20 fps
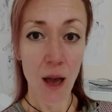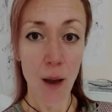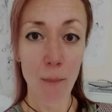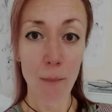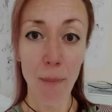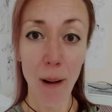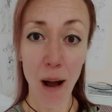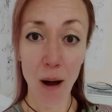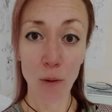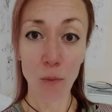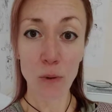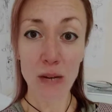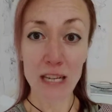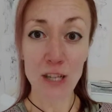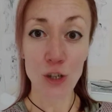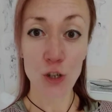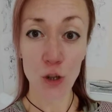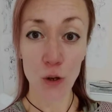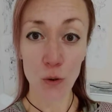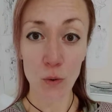But we
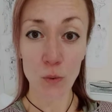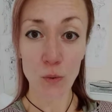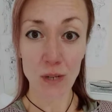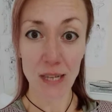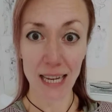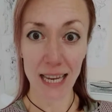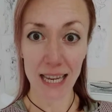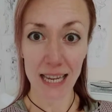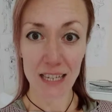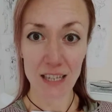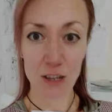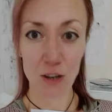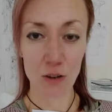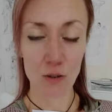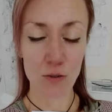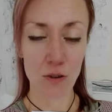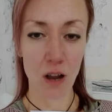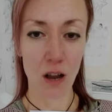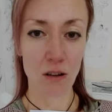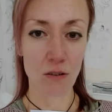do need
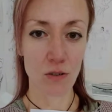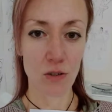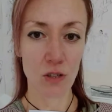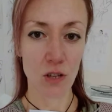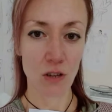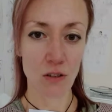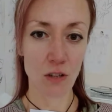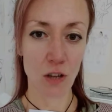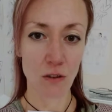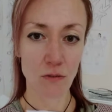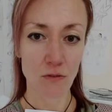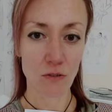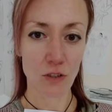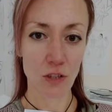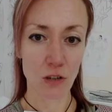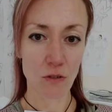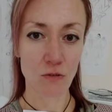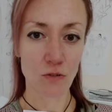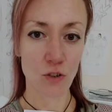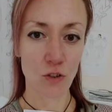glucose, so don't
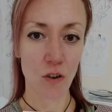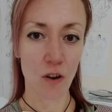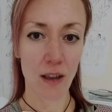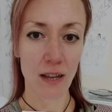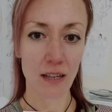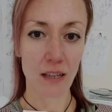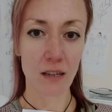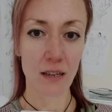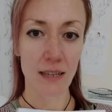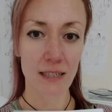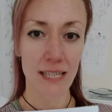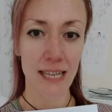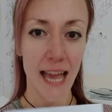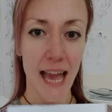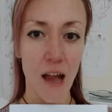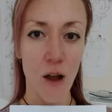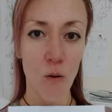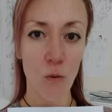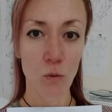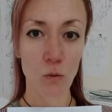try and cut it
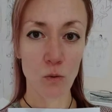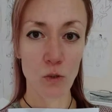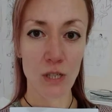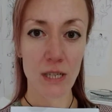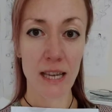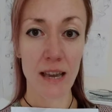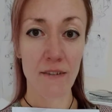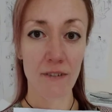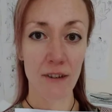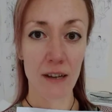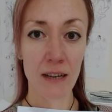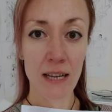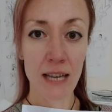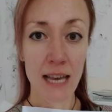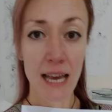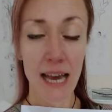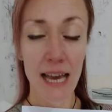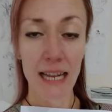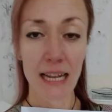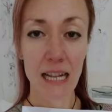out altogether.
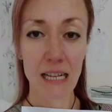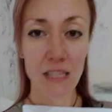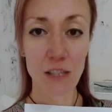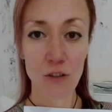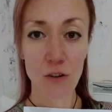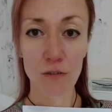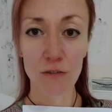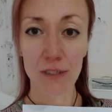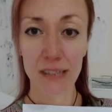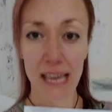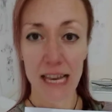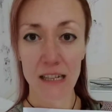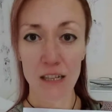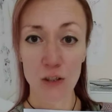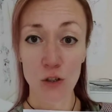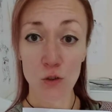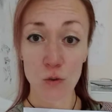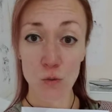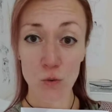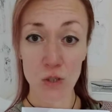And let's not forget
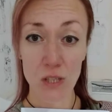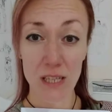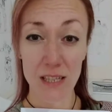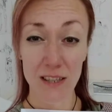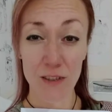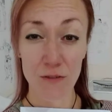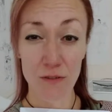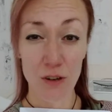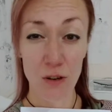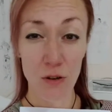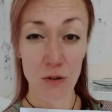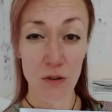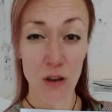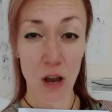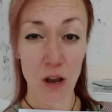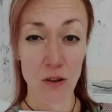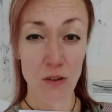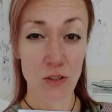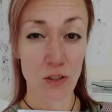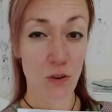that sources of
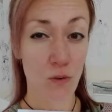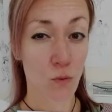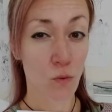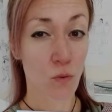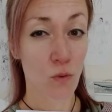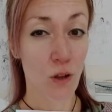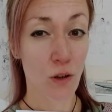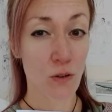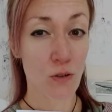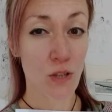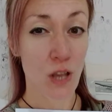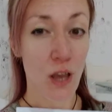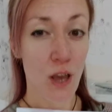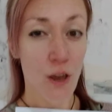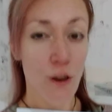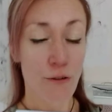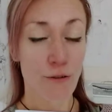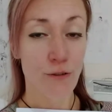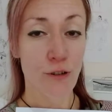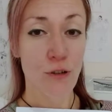glucose are all those
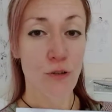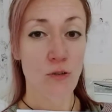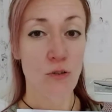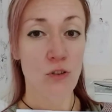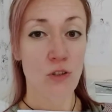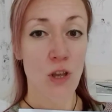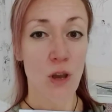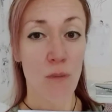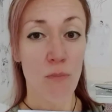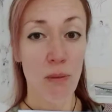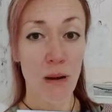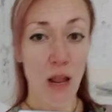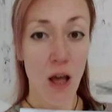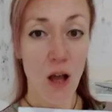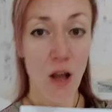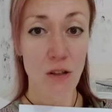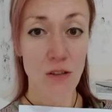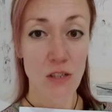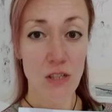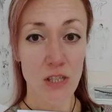fruits,
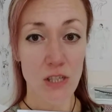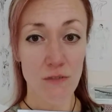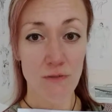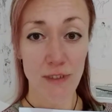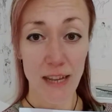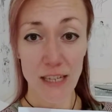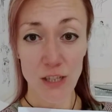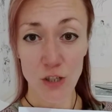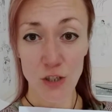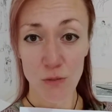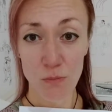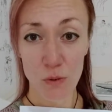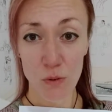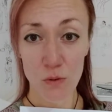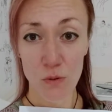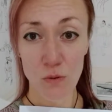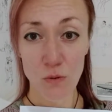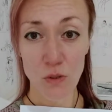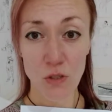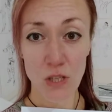plants,
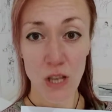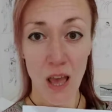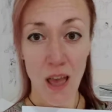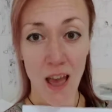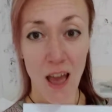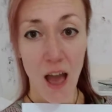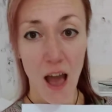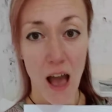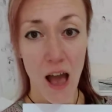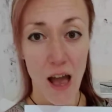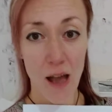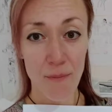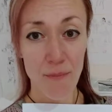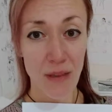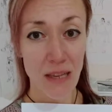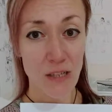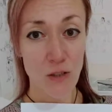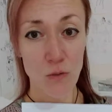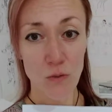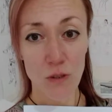vegetables.
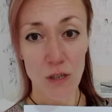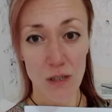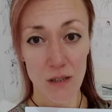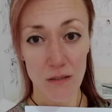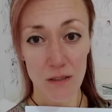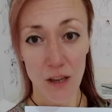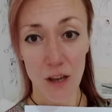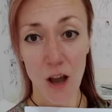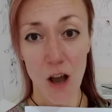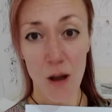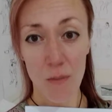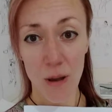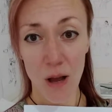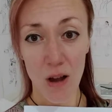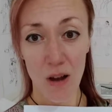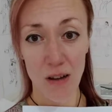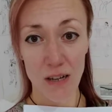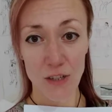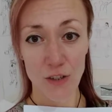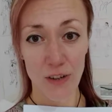It's all the
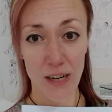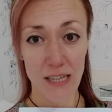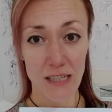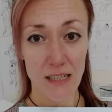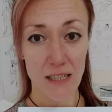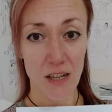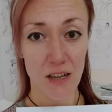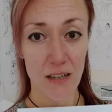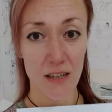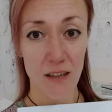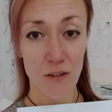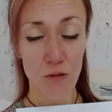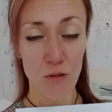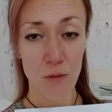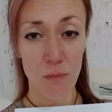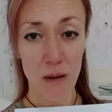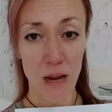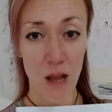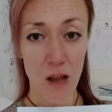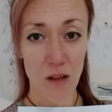carbohydrate side, all
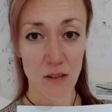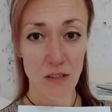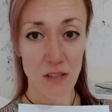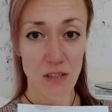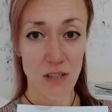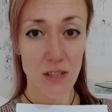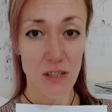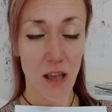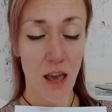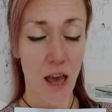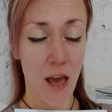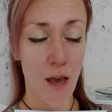the plants.